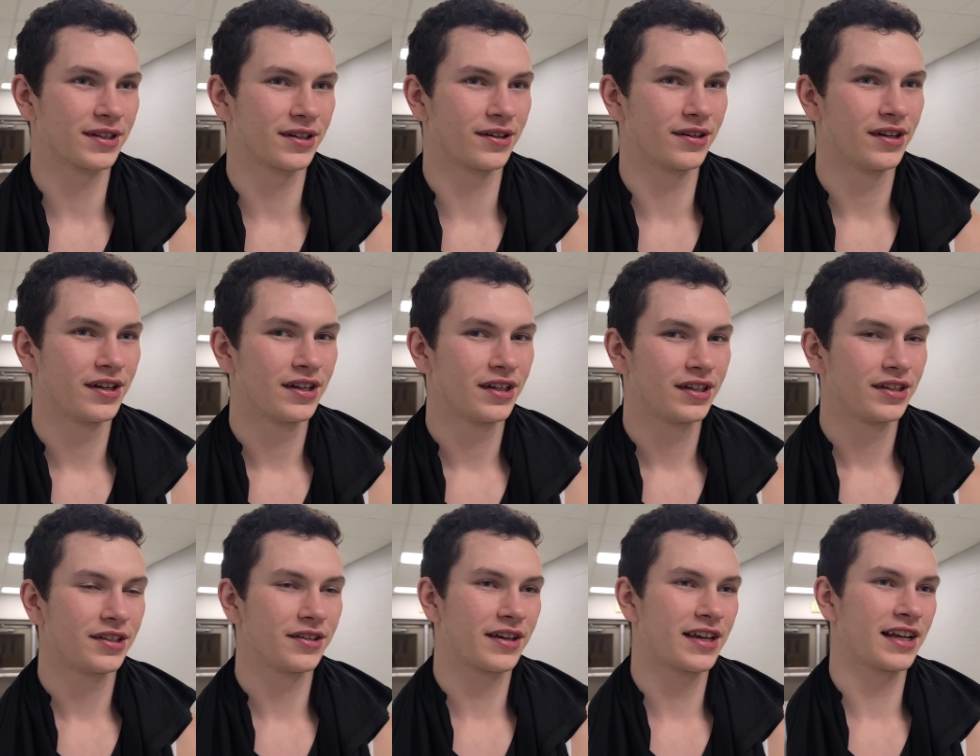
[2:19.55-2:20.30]
So
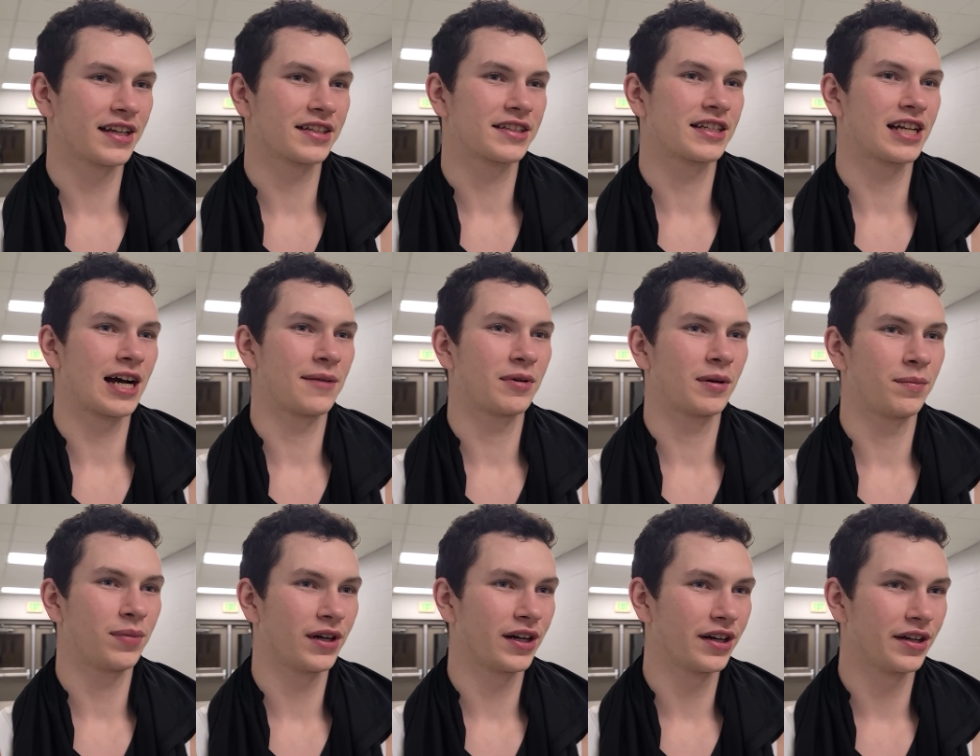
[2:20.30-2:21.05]
you can't stop
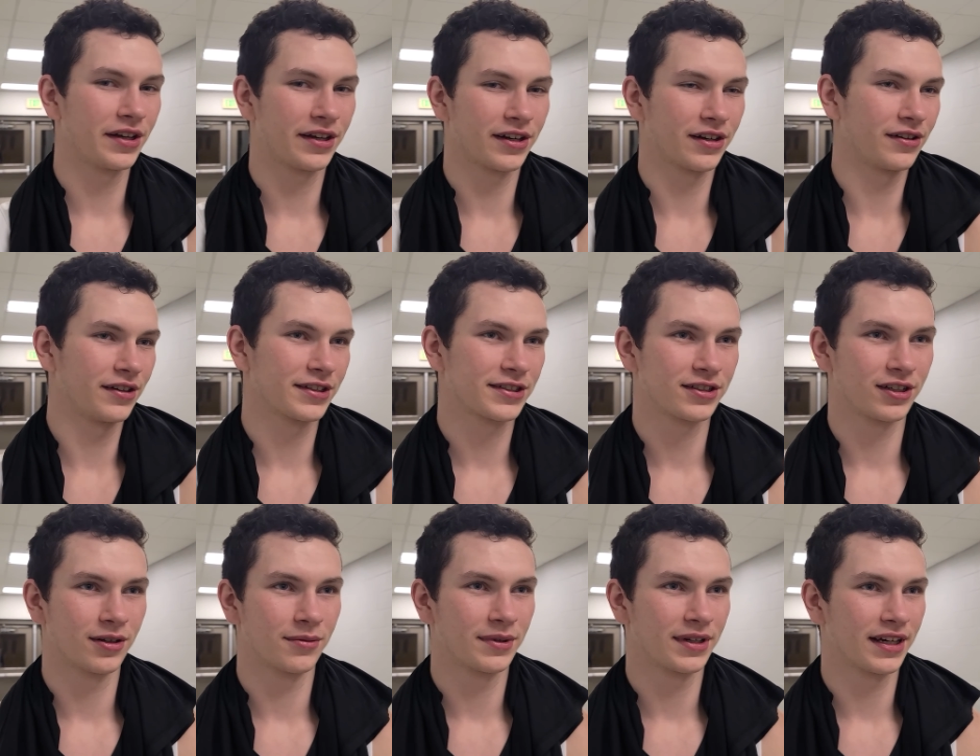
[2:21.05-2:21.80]
a player. You can only
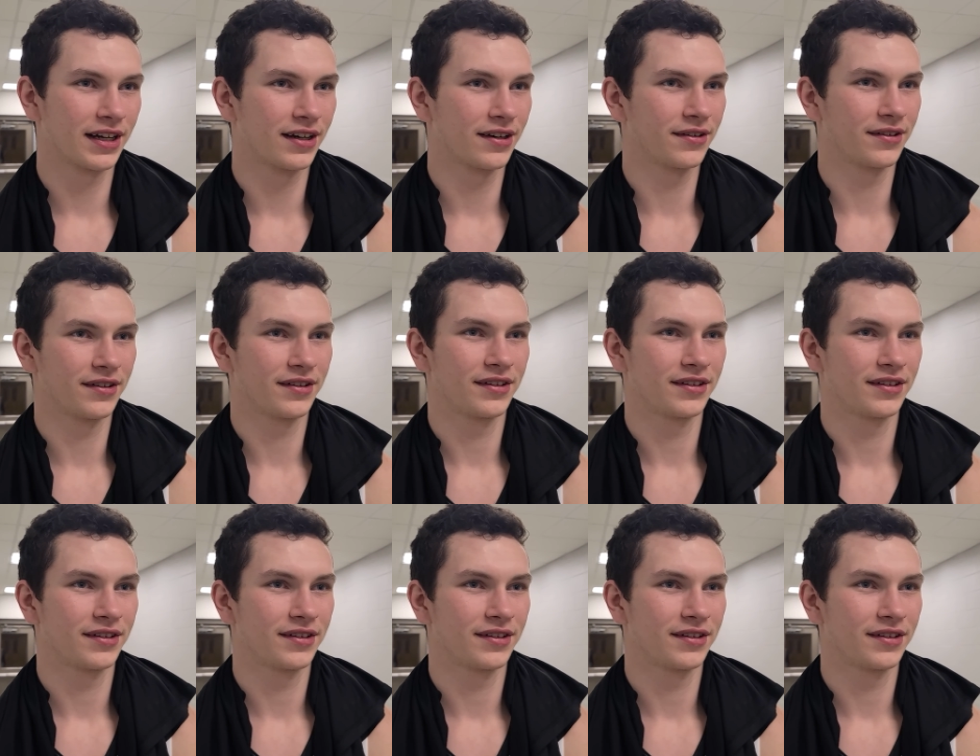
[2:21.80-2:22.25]
slow him down.